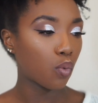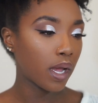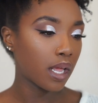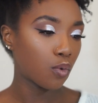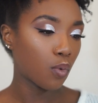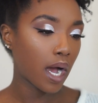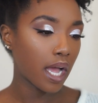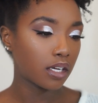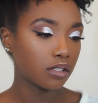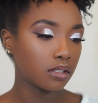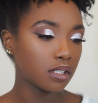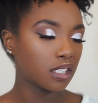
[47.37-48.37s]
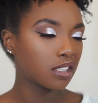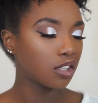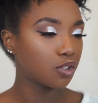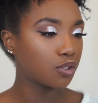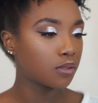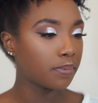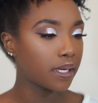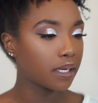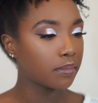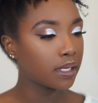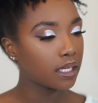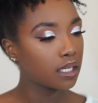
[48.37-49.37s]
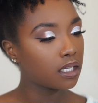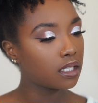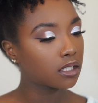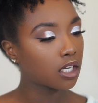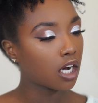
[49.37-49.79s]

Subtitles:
Wet n Wild. It's a loose pigment. It's